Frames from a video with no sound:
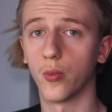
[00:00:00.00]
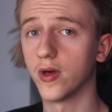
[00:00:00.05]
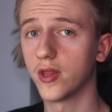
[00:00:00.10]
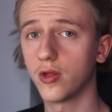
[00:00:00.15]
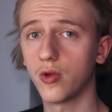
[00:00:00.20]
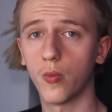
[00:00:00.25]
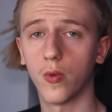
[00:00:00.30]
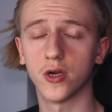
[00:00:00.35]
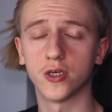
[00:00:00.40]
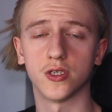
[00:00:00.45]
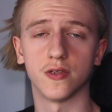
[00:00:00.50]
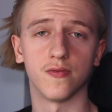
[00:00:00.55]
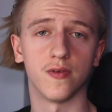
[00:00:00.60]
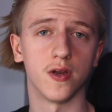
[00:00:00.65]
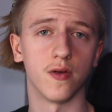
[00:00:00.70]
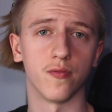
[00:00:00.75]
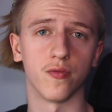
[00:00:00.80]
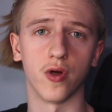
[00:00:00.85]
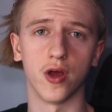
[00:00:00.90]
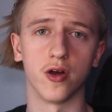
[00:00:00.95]
whether you watch this
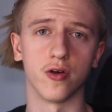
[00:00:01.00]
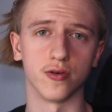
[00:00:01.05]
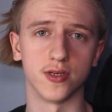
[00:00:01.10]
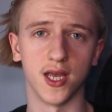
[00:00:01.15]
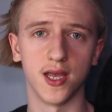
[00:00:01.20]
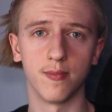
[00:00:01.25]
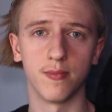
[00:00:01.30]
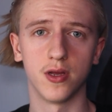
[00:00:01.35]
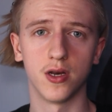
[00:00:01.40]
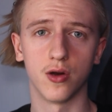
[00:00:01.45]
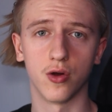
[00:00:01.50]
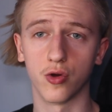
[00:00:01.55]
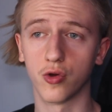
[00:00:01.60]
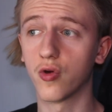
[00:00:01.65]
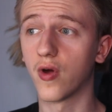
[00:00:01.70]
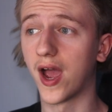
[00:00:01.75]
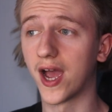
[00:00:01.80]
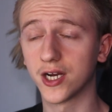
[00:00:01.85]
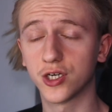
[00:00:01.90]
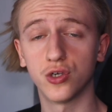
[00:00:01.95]
video for entertainment or
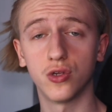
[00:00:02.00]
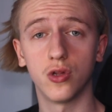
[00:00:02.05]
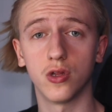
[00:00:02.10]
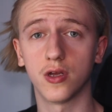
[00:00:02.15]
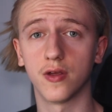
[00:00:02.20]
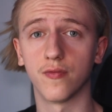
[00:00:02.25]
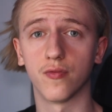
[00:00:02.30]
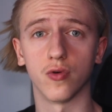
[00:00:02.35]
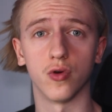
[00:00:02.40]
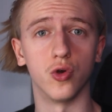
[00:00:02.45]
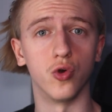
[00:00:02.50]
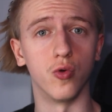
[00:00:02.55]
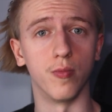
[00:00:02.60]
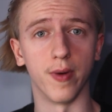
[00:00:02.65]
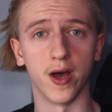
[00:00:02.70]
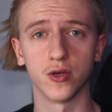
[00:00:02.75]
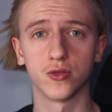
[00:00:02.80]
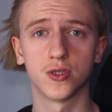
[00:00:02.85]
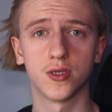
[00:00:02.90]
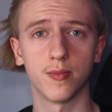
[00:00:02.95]
you're actually looking for a new
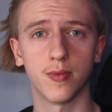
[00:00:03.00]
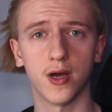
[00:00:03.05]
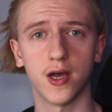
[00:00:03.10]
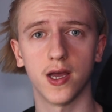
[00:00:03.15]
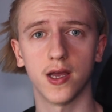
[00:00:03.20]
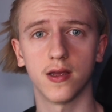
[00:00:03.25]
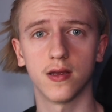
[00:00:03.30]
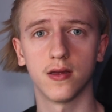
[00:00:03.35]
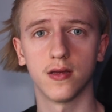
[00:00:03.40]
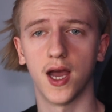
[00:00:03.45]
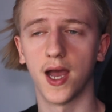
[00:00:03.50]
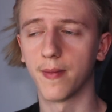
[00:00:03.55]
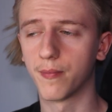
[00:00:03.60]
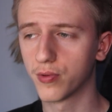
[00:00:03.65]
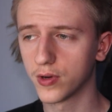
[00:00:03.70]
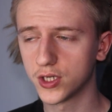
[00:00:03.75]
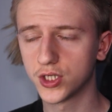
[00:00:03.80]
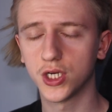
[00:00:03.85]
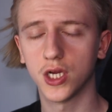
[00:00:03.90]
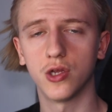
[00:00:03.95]
mouse to buy, I
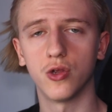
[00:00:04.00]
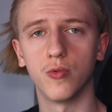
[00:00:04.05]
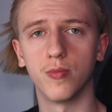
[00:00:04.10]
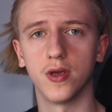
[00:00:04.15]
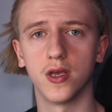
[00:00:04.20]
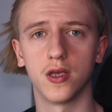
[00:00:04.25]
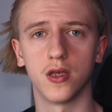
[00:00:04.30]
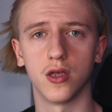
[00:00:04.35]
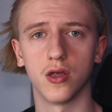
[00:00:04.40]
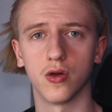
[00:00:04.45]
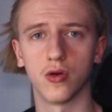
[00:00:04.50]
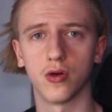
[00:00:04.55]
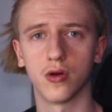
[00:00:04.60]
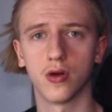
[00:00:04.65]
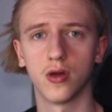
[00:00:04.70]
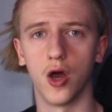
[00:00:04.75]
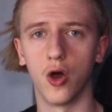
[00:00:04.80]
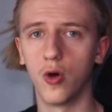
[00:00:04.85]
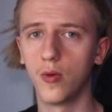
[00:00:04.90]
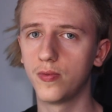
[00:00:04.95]
appreciate you being
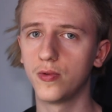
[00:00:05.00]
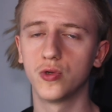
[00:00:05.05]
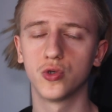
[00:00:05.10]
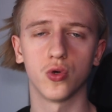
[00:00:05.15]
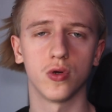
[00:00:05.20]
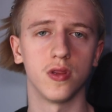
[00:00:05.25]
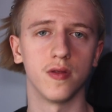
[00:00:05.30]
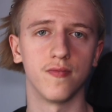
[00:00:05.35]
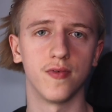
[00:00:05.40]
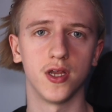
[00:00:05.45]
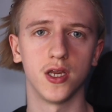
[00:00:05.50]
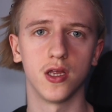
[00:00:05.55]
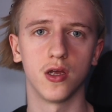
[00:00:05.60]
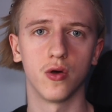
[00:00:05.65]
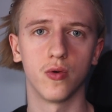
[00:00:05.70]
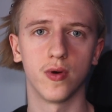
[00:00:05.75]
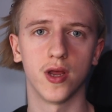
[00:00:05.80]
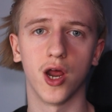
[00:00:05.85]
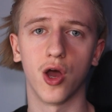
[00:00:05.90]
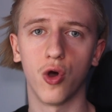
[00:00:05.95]
here. I hope you enjoyed the
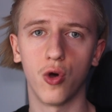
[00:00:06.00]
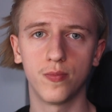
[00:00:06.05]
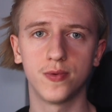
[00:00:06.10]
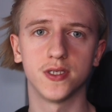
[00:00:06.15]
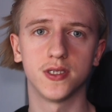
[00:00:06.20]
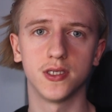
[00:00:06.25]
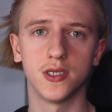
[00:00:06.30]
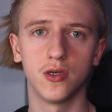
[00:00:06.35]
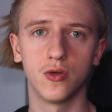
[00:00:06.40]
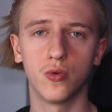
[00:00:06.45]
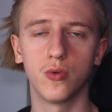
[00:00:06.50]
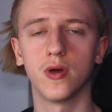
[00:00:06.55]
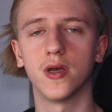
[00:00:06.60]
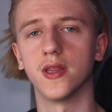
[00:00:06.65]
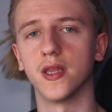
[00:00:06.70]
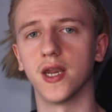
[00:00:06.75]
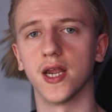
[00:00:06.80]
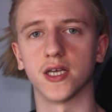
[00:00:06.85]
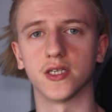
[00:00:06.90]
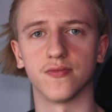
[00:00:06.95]
video and I hope to see you
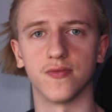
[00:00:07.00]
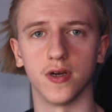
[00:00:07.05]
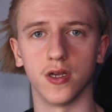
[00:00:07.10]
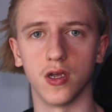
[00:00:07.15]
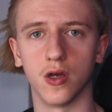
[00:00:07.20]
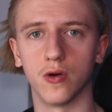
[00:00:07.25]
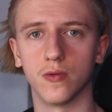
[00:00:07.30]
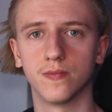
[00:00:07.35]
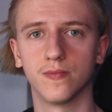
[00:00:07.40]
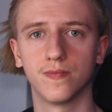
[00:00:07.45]
in the next video.